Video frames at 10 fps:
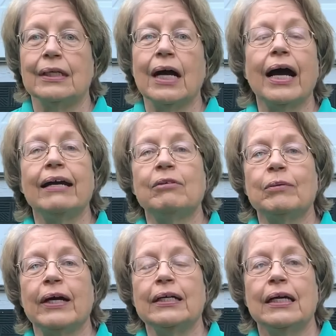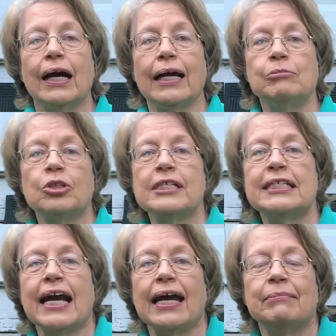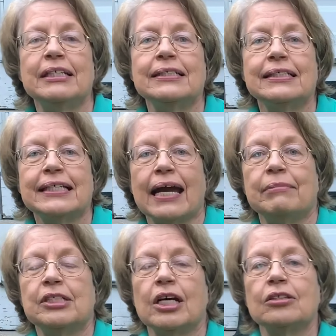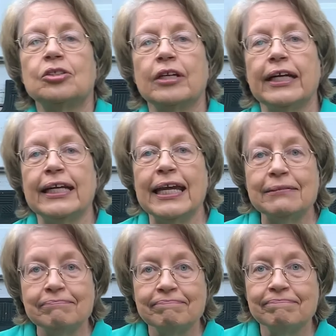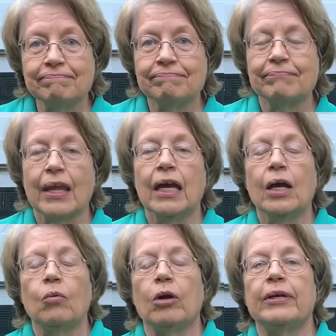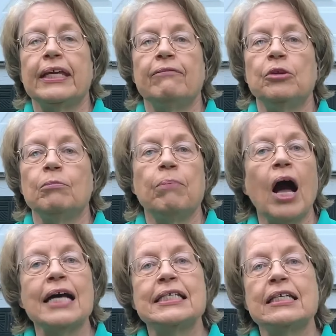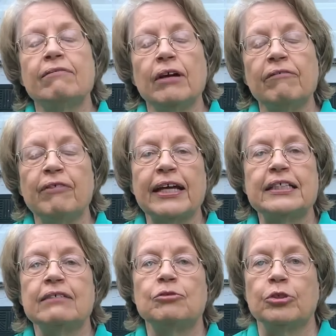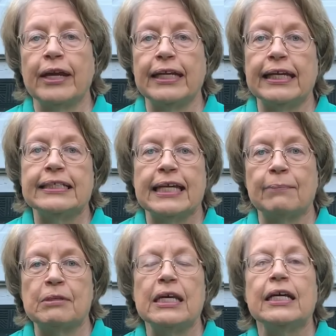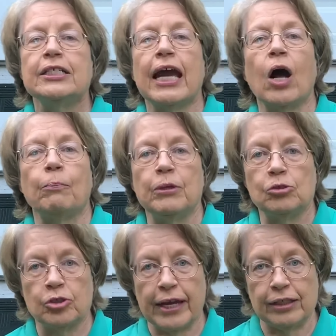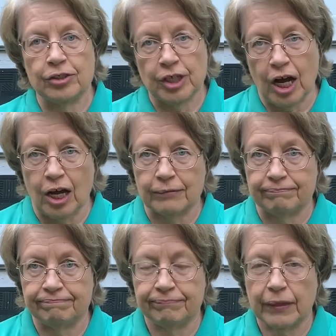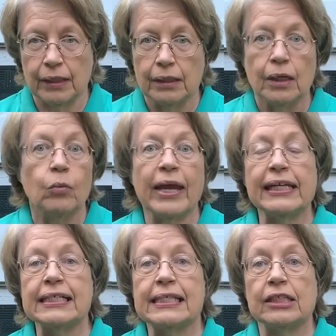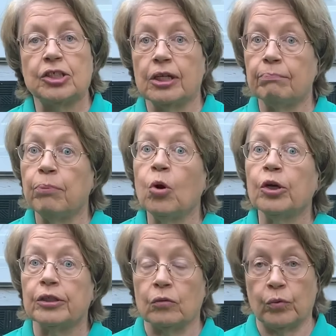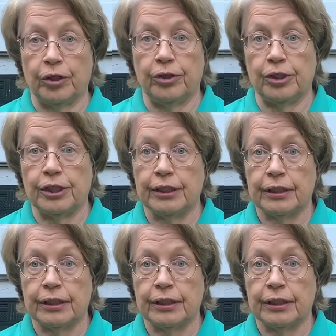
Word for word: Hi everyone, I'm Joyce Diamond, Diamond Dog Training, where we give you positive, effective training tips to help you train your dog. Wait is such an important word.